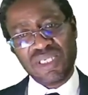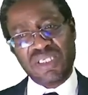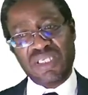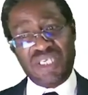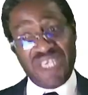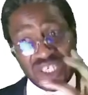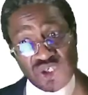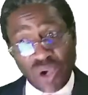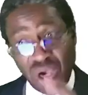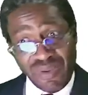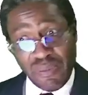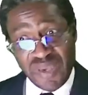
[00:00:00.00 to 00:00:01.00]
And yet you
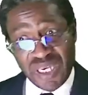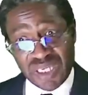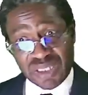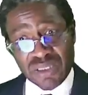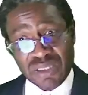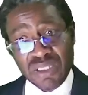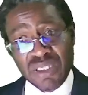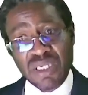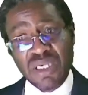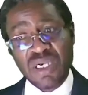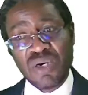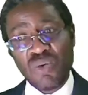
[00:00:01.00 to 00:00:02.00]
have a building
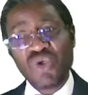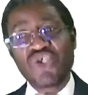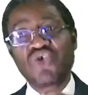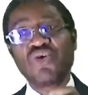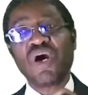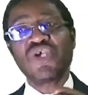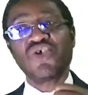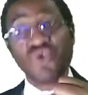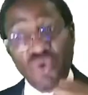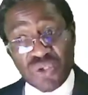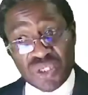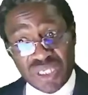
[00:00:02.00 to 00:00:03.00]
which you are
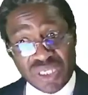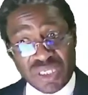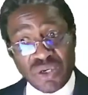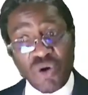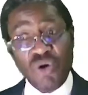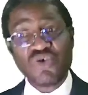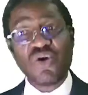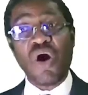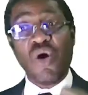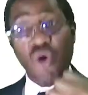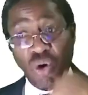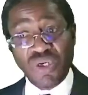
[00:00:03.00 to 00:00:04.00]
using or you are
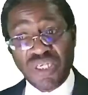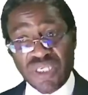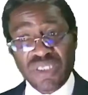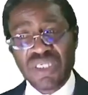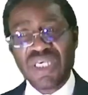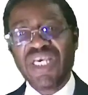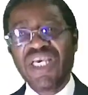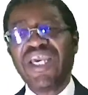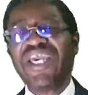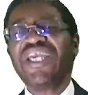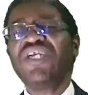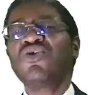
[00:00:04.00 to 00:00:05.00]
holding
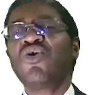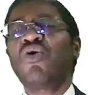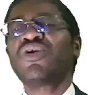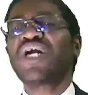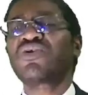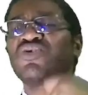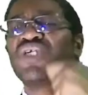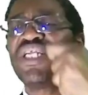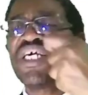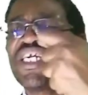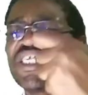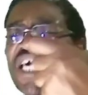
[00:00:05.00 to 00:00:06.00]
in order to generate